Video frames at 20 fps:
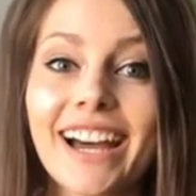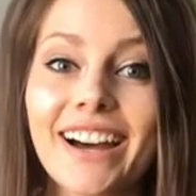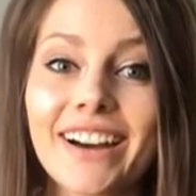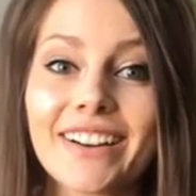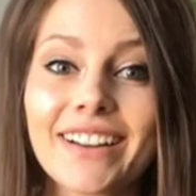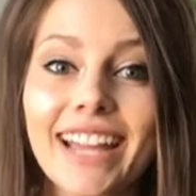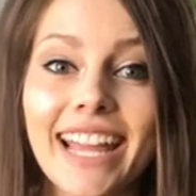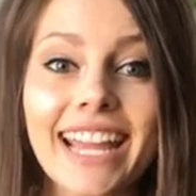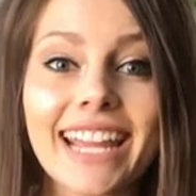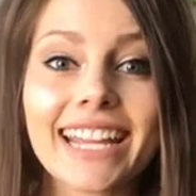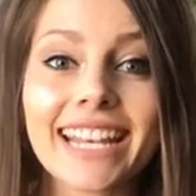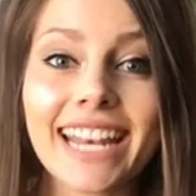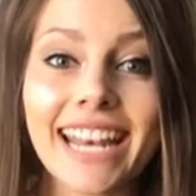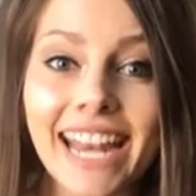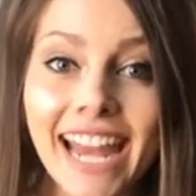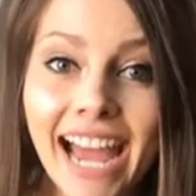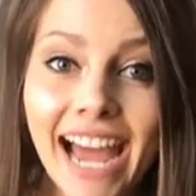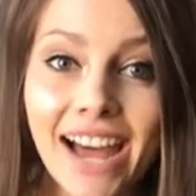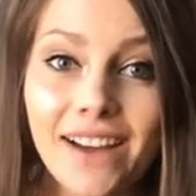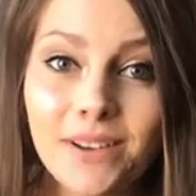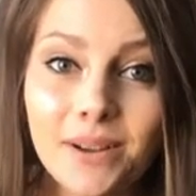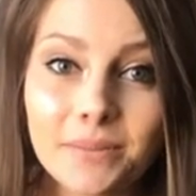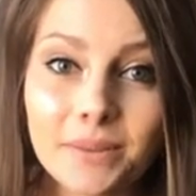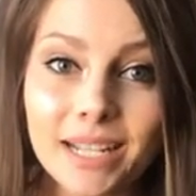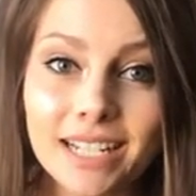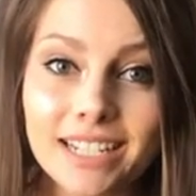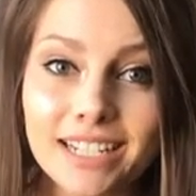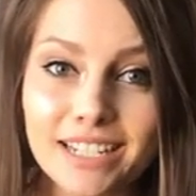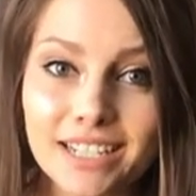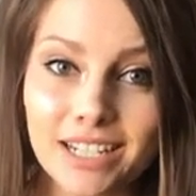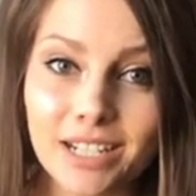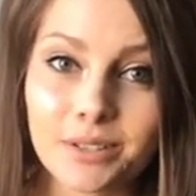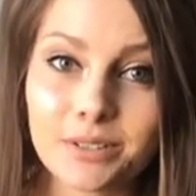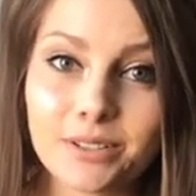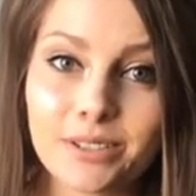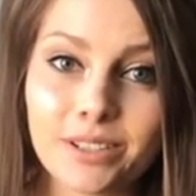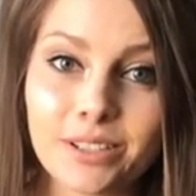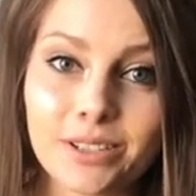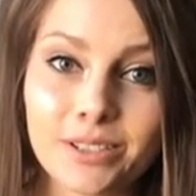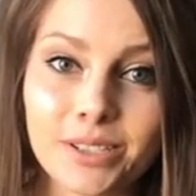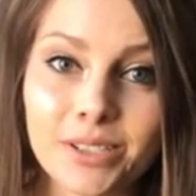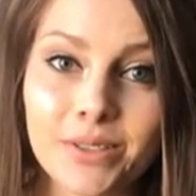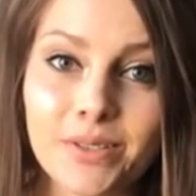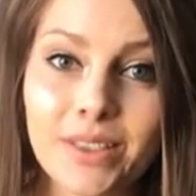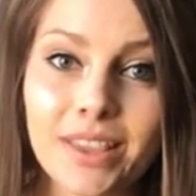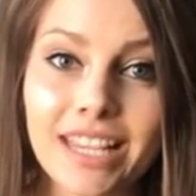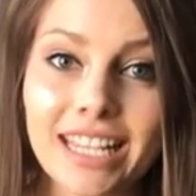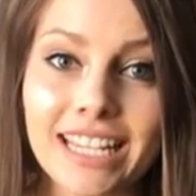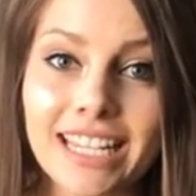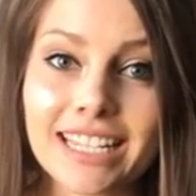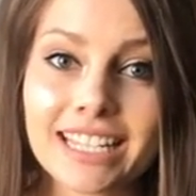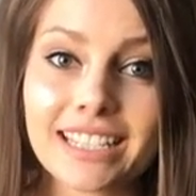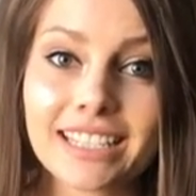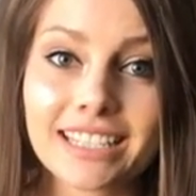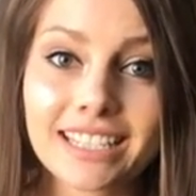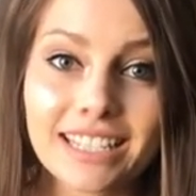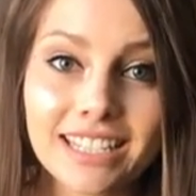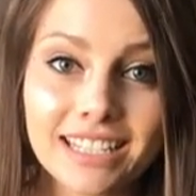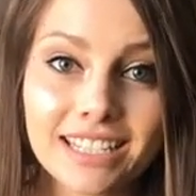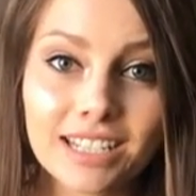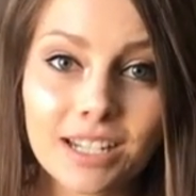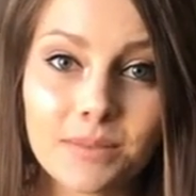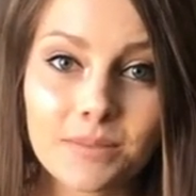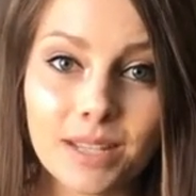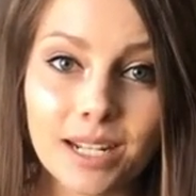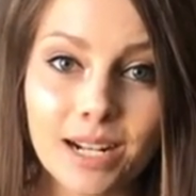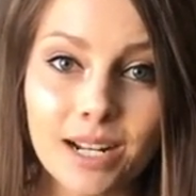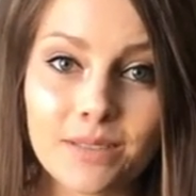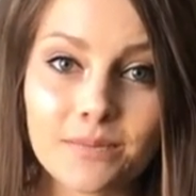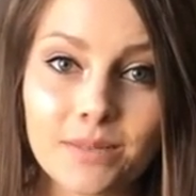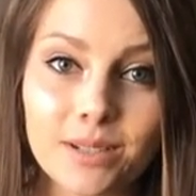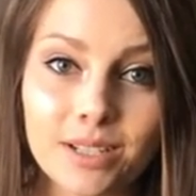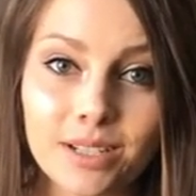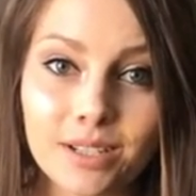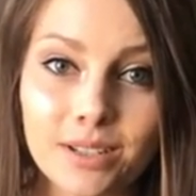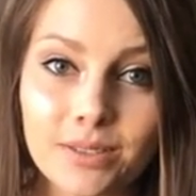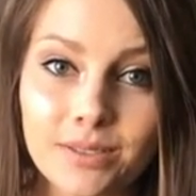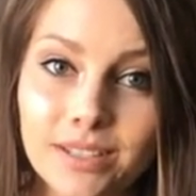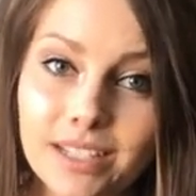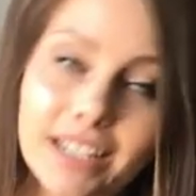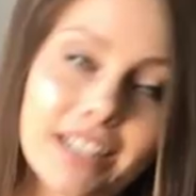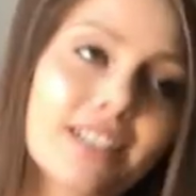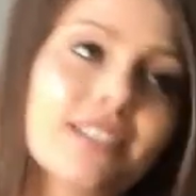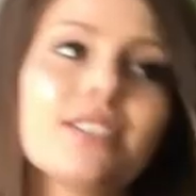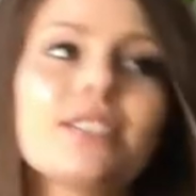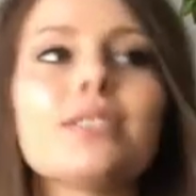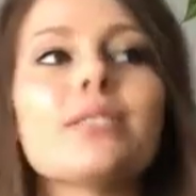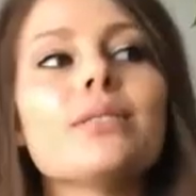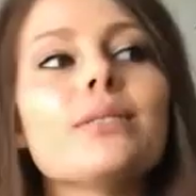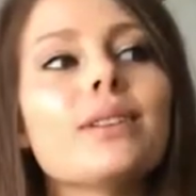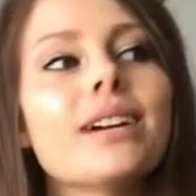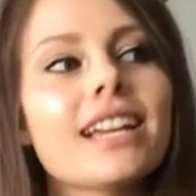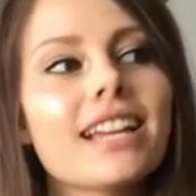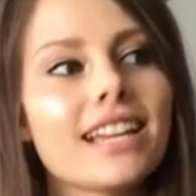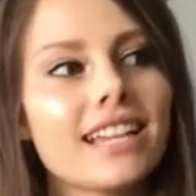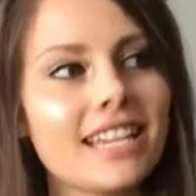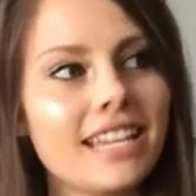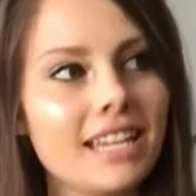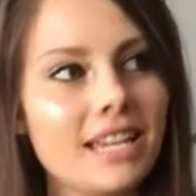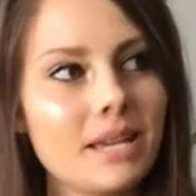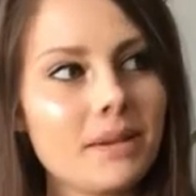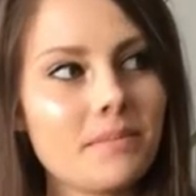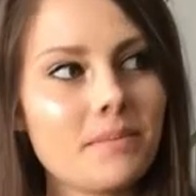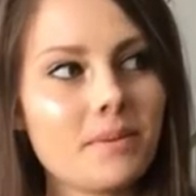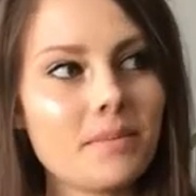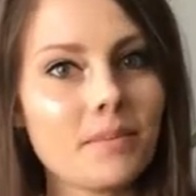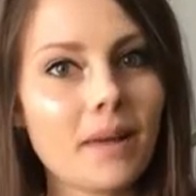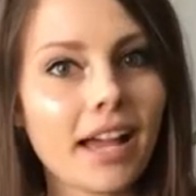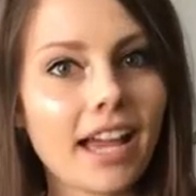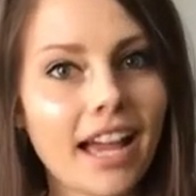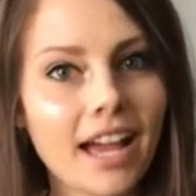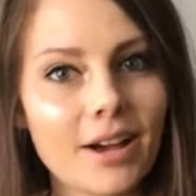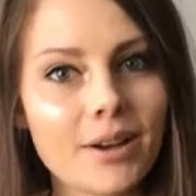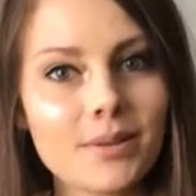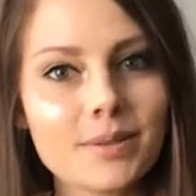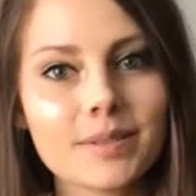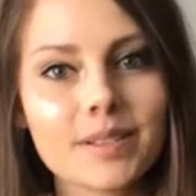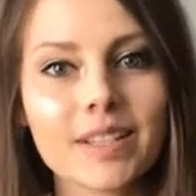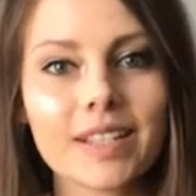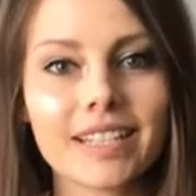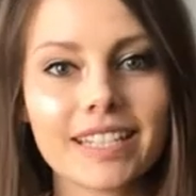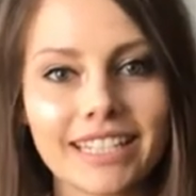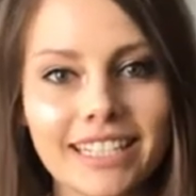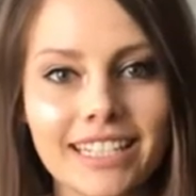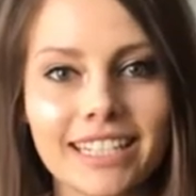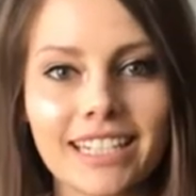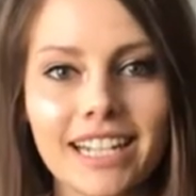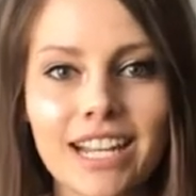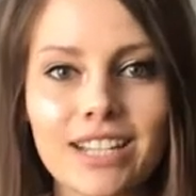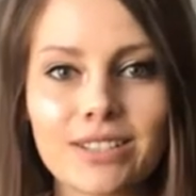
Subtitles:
Okay, now I'm going to share with you the system that I've been using to keep my house clean.